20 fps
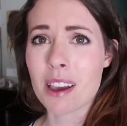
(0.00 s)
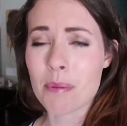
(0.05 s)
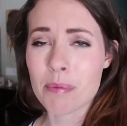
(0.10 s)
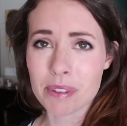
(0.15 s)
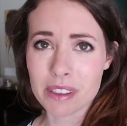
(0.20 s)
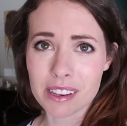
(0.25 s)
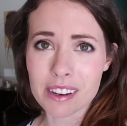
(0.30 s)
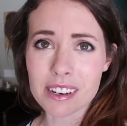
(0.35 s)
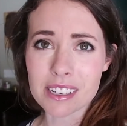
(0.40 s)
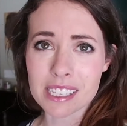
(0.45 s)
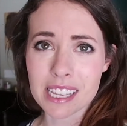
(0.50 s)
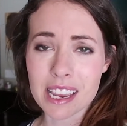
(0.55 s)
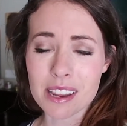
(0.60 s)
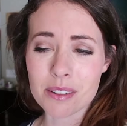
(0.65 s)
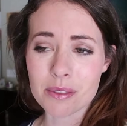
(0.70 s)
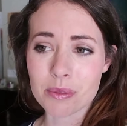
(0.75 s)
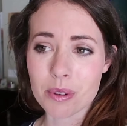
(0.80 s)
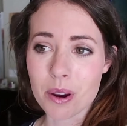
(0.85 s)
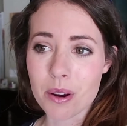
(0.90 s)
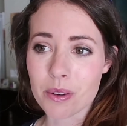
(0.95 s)
couple years I
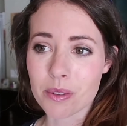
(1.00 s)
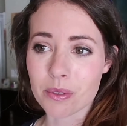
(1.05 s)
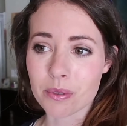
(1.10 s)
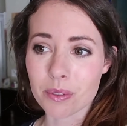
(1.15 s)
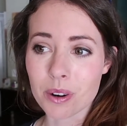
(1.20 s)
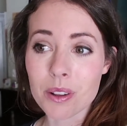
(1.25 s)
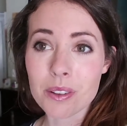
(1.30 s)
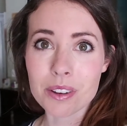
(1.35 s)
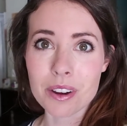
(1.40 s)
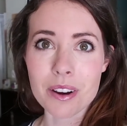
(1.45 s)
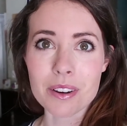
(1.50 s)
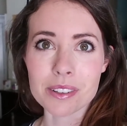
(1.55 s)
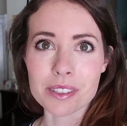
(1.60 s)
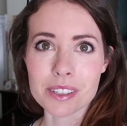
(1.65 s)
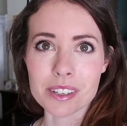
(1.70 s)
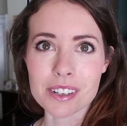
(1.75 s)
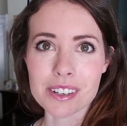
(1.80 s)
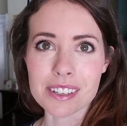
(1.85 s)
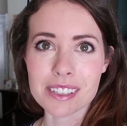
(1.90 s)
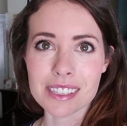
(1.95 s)
had rode roller
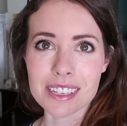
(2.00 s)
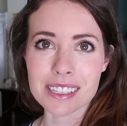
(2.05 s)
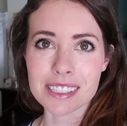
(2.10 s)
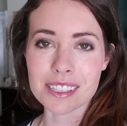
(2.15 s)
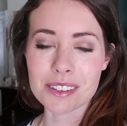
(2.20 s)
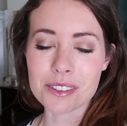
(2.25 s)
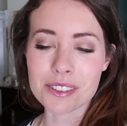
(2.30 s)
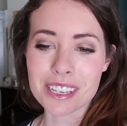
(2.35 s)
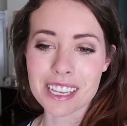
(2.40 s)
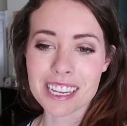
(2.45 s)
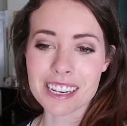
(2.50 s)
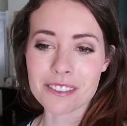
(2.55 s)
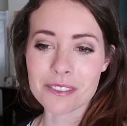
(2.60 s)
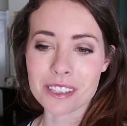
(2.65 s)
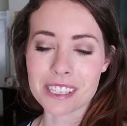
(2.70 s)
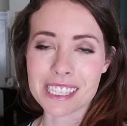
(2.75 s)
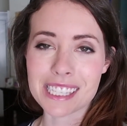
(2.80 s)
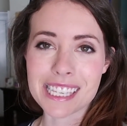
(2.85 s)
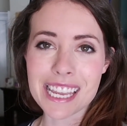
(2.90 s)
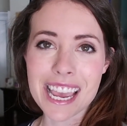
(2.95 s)
coasters because I usually get
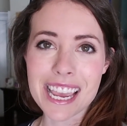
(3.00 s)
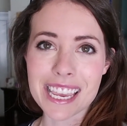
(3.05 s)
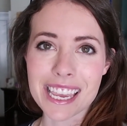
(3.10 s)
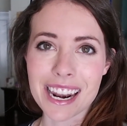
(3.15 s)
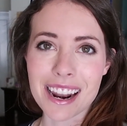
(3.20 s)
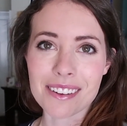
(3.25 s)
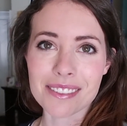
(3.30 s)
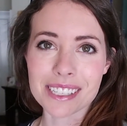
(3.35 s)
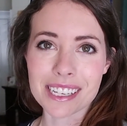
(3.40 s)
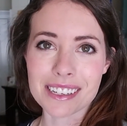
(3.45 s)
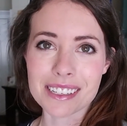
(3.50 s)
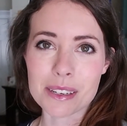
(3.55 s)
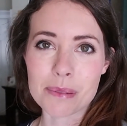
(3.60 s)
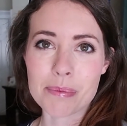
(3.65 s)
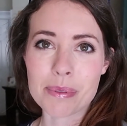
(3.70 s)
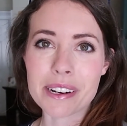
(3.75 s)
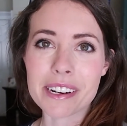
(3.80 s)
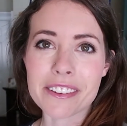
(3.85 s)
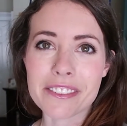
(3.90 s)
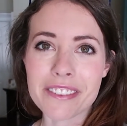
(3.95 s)
really sick and I was actually
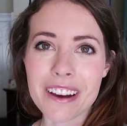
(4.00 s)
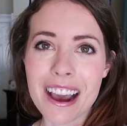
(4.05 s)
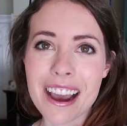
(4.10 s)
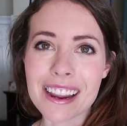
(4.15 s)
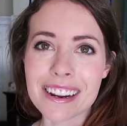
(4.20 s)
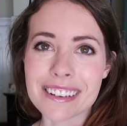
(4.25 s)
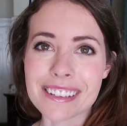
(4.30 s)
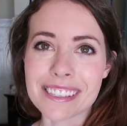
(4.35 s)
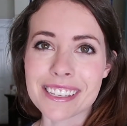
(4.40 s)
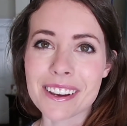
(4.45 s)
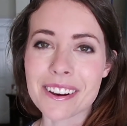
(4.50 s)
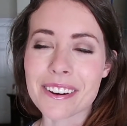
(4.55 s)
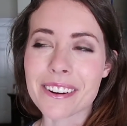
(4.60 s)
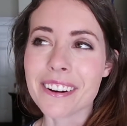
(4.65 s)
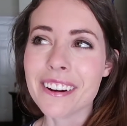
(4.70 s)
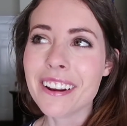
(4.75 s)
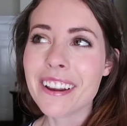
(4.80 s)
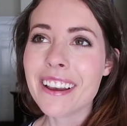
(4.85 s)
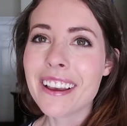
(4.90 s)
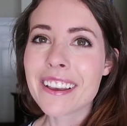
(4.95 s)
pretty fine.
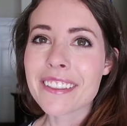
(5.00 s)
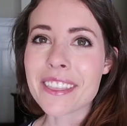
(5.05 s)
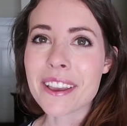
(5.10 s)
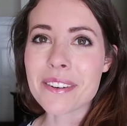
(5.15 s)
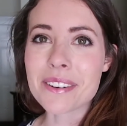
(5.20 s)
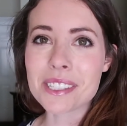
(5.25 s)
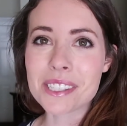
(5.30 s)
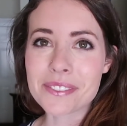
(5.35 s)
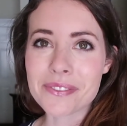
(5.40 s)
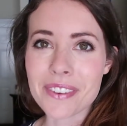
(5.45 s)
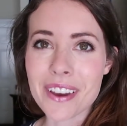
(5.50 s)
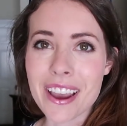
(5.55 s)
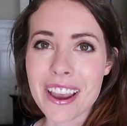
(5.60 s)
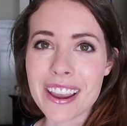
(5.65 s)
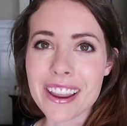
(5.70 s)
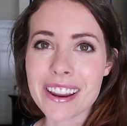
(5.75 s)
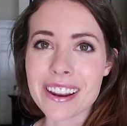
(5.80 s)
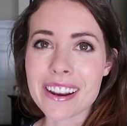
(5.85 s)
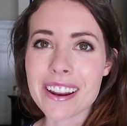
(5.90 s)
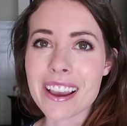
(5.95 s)
So that was
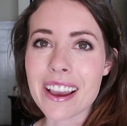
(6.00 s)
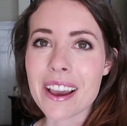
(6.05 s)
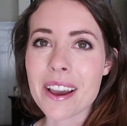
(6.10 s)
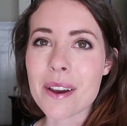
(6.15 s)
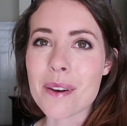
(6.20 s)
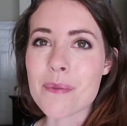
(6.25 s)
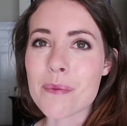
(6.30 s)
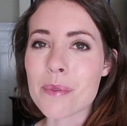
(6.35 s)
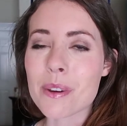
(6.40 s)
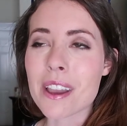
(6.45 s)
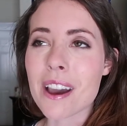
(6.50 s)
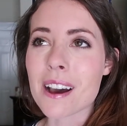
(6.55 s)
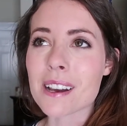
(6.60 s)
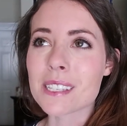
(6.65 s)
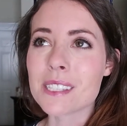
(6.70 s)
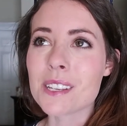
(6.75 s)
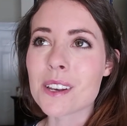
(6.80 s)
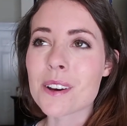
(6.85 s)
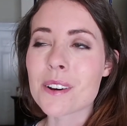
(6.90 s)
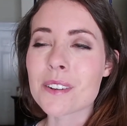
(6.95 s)
fun. We
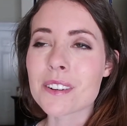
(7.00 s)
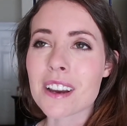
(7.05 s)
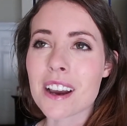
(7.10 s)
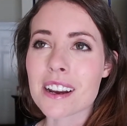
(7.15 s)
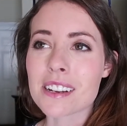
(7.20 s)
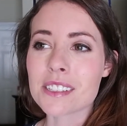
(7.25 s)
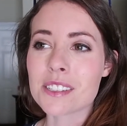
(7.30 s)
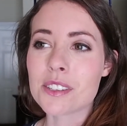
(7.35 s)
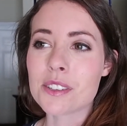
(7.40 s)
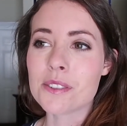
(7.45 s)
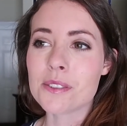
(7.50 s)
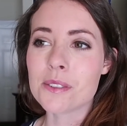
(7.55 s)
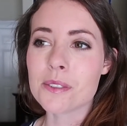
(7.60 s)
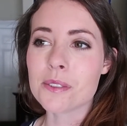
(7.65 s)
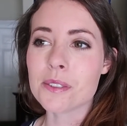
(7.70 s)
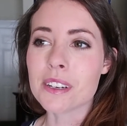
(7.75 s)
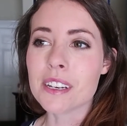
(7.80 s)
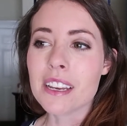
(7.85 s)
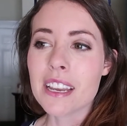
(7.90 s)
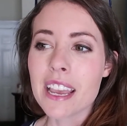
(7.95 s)
also got
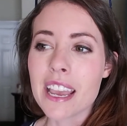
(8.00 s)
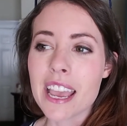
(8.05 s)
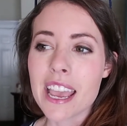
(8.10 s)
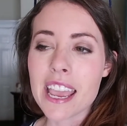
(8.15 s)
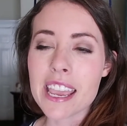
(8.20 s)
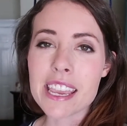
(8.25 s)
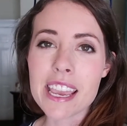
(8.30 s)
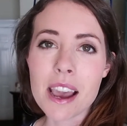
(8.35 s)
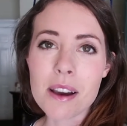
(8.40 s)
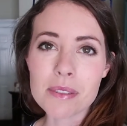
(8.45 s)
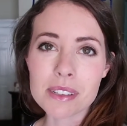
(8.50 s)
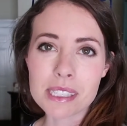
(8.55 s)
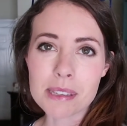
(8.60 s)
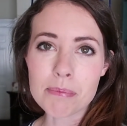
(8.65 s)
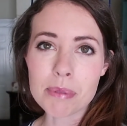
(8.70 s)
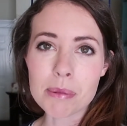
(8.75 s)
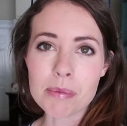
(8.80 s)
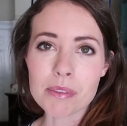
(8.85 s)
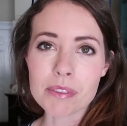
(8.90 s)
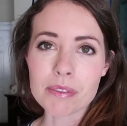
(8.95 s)
to hang out with
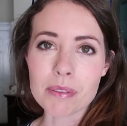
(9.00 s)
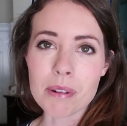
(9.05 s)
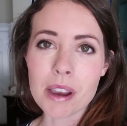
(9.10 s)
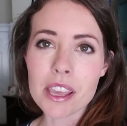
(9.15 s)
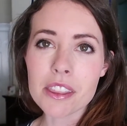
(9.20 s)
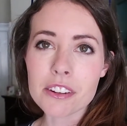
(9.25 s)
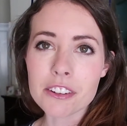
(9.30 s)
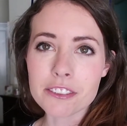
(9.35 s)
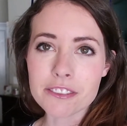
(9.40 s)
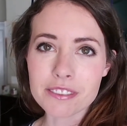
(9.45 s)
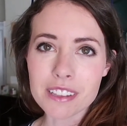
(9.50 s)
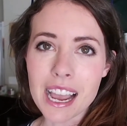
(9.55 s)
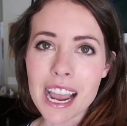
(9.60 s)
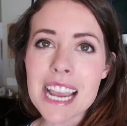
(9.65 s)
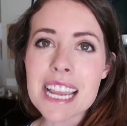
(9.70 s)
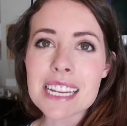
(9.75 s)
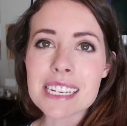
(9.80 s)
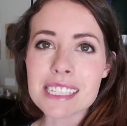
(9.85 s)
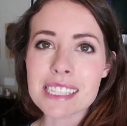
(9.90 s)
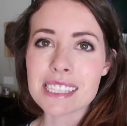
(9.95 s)
some people from other
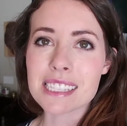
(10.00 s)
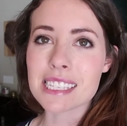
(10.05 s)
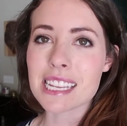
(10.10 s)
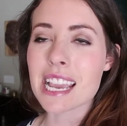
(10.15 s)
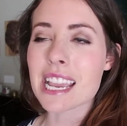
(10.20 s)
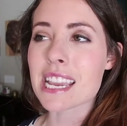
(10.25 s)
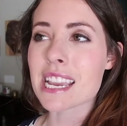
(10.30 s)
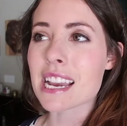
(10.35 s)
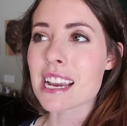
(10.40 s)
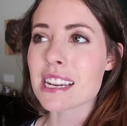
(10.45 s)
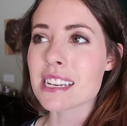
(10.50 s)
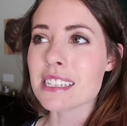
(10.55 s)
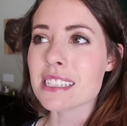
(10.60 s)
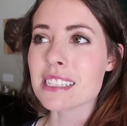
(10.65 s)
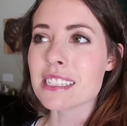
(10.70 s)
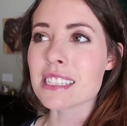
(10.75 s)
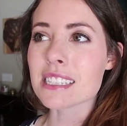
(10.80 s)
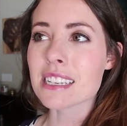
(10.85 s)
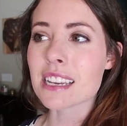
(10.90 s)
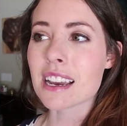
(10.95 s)
flights and